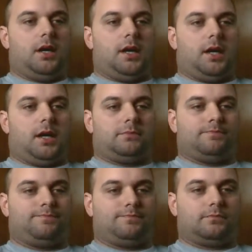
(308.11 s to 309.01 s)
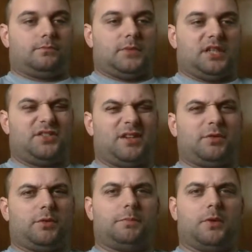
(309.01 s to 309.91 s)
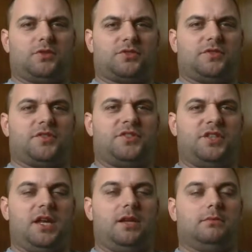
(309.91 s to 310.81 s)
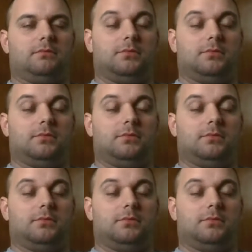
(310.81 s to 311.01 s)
Still have to upholster the seat.